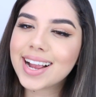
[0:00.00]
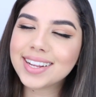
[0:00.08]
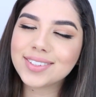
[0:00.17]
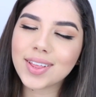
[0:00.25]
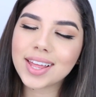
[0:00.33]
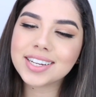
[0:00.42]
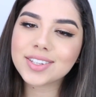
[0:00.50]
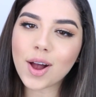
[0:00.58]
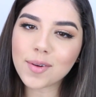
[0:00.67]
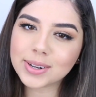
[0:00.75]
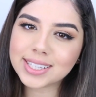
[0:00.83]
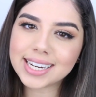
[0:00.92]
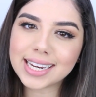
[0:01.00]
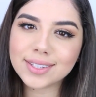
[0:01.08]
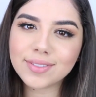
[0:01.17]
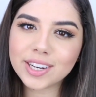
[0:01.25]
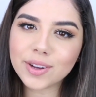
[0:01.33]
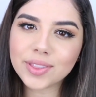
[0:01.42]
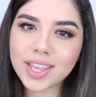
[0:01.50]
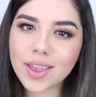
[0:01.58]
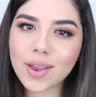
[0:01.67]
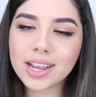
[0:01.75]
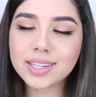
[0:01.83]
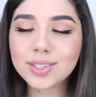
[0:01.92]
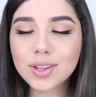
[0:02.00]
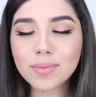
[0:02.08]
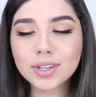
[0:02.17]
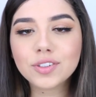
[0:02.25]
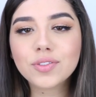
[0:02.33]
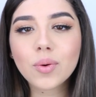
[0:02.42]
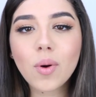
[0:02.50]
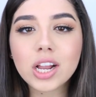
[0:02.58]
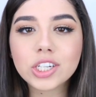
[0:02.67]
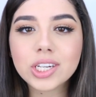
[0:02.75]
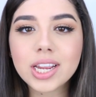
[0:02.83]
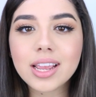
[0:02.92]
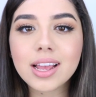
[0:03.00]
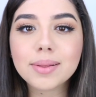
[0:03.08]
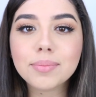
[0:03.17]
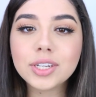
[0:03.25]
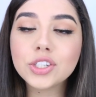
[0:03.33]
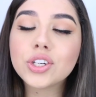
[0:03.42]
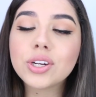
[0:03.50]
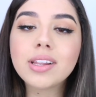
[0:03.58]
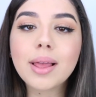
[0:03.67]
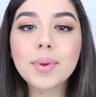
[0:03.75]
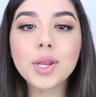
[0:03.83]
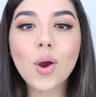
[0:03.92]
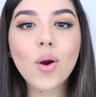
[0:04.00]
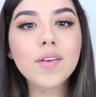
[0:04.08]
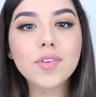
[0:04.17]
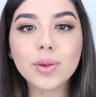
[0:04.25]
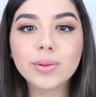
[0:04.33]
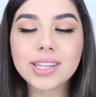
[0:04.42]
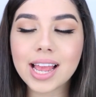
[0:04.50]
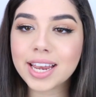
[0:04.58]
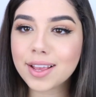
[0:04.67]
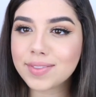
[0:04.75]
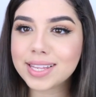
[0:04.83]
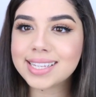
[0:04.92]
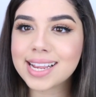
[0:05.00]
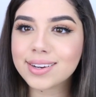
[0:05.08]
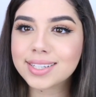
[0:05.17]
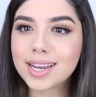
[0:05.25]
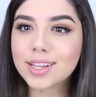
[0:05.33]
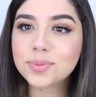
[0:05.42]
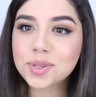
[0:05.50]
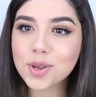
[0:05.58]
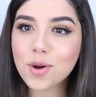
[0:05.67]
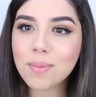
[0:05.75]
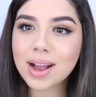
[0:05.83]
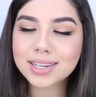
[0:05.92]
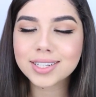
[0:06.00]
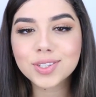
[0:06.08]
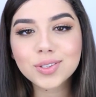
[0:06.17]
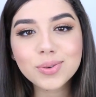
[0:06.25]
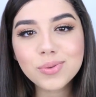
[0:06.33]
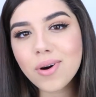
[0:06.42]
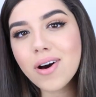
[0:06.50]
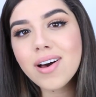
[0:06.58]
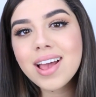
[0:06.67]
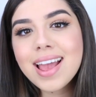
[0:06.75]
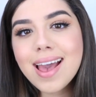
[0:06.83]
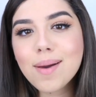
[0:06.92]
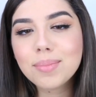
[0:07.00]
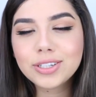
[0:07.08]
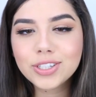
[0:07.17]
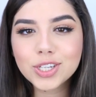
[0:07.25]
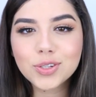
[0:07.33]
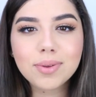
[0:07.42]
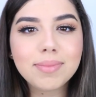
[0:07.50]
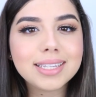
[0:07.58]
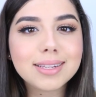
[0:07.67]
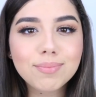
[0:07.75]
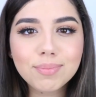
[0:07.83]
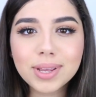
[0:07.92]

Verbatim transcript: guys, so that is all for today's video. Thank you guys so much for watching. Be sure to let me know if you use any of these hairstyles when you go back to school and be sure to tweet me some